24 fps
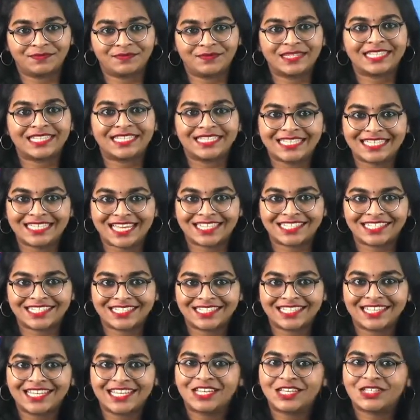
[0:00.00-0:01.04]
Yes,
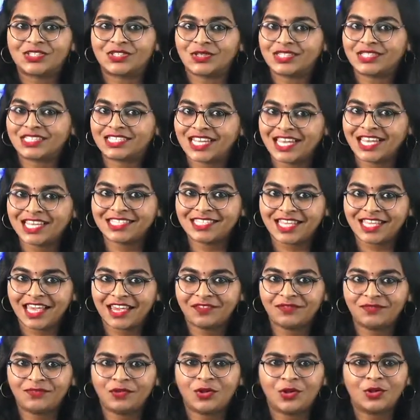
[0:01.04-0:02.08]
so stay safe,
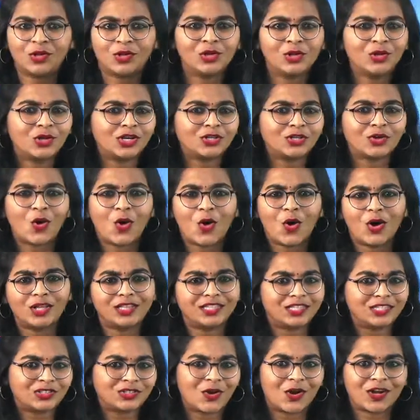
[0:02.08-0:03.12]
look at all
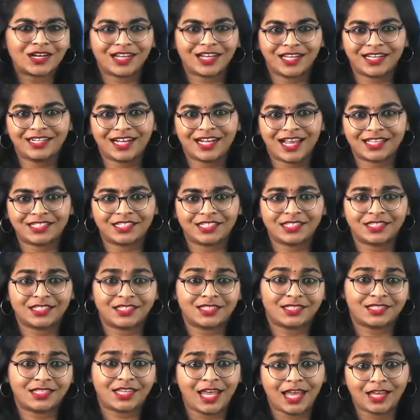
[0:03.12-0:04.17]
these online classes,
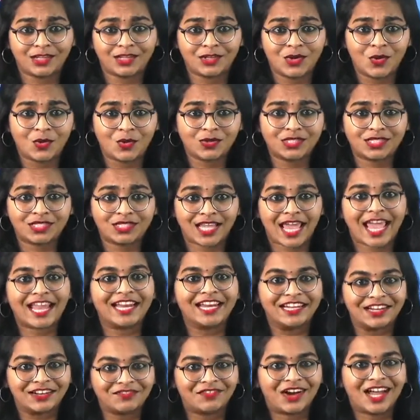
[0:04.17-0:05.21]
take notes
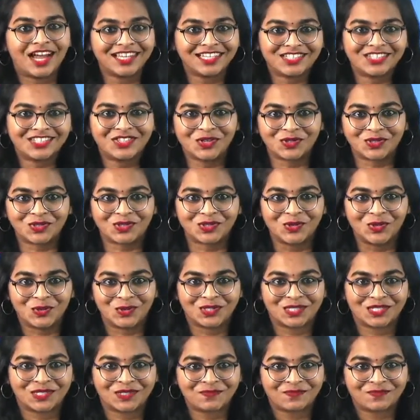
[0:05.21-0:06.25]
and revise those
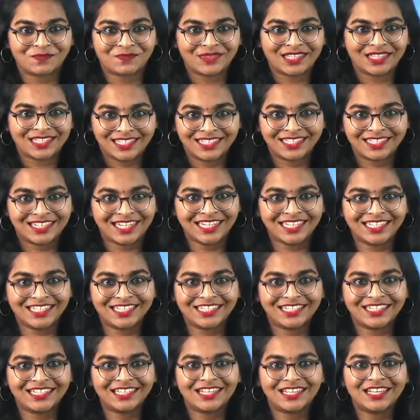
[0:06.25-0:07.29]
notes, right?
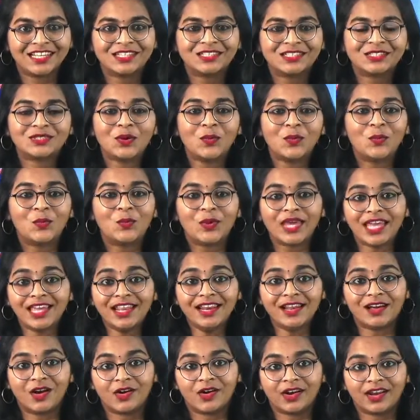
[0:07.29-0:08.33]
So
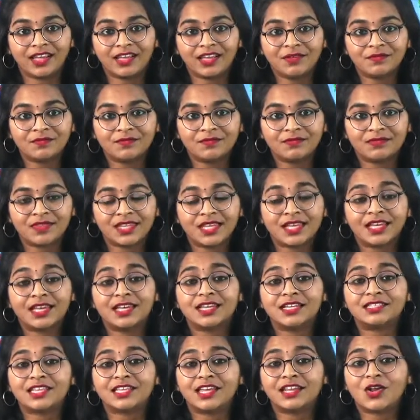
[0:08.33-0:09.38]
Learning
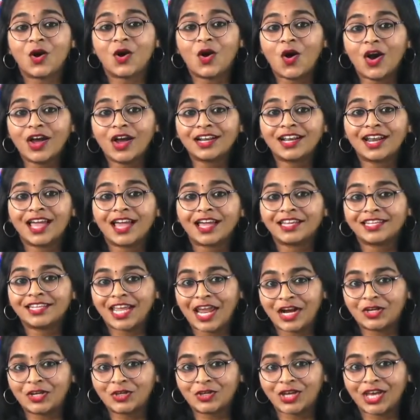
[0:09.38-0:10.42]
is an online
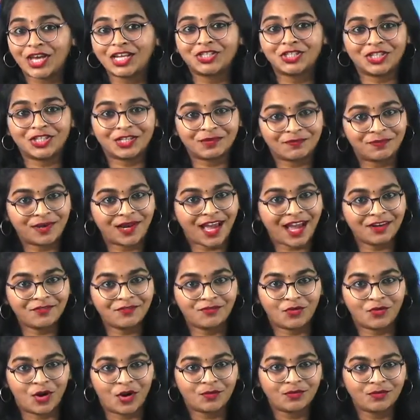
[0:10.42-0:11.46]
education
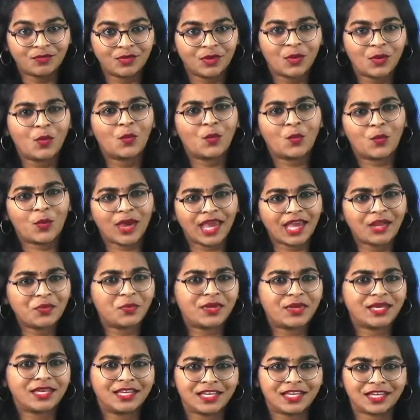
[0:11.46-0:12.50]
platform where
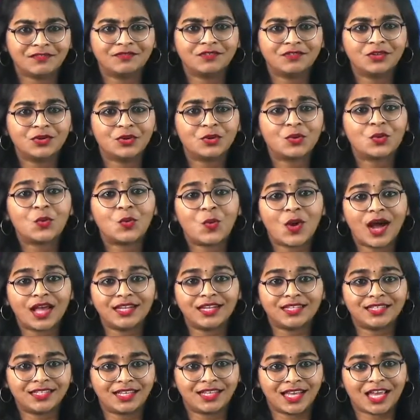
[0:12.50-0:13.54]
we give
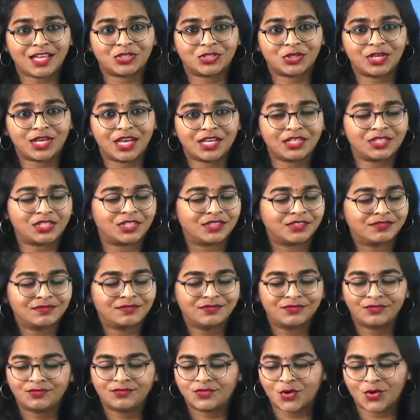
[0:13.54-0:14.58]
quality education
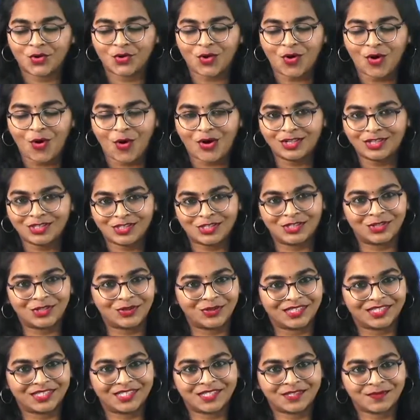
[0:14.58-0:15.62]
for all
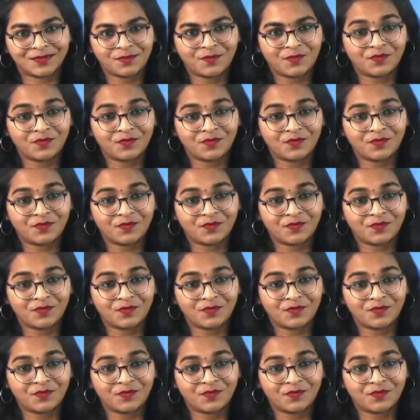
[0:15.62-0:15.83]
students.